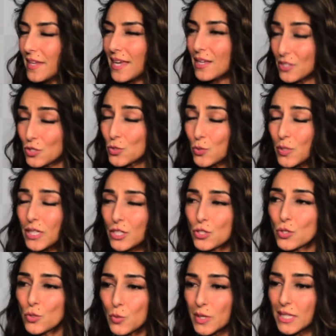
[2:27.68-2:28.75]
it's really
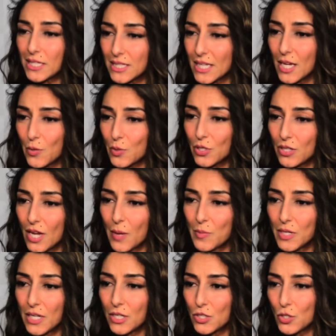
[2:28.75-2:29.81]
true what they say when you're
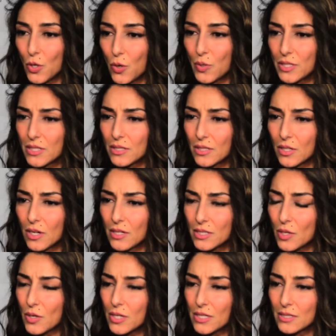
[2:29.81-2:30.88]
nominated you're always you're,
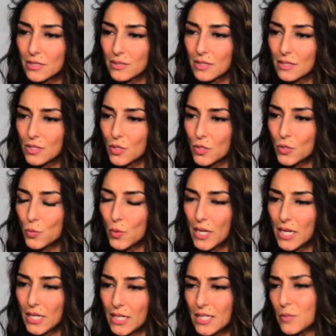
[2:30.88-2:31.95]
it's already as, as, though you
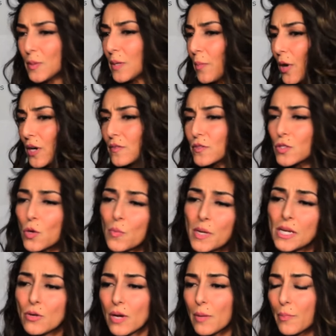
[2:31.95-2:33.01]
win he's been a part of so
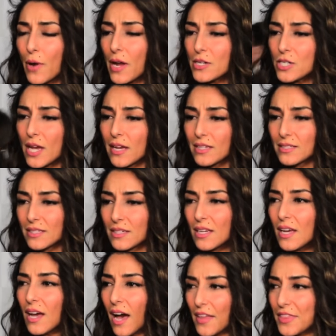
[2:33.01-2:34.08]
many great projects and
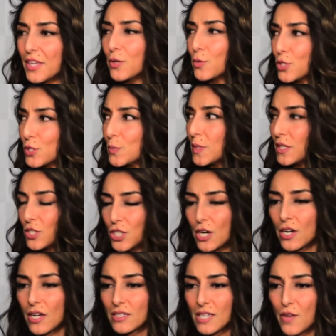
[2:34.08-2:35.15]
i think it would just be the
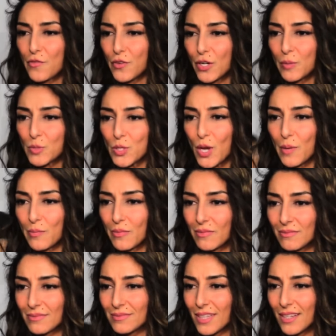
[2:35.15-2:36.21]
cherry on top for him so I'm,
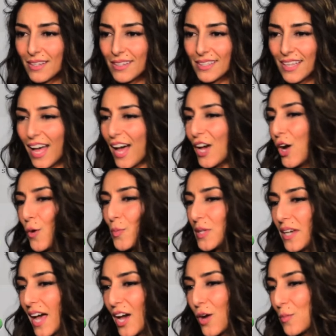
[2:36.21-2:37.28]
i hope
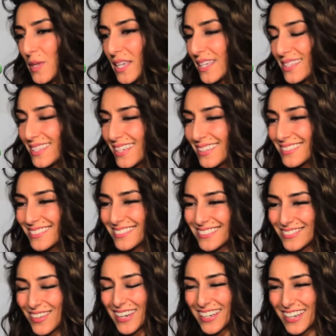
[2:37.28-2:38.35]
he i hope he gets it
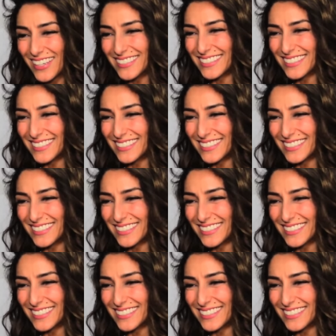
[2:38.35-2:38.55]
why not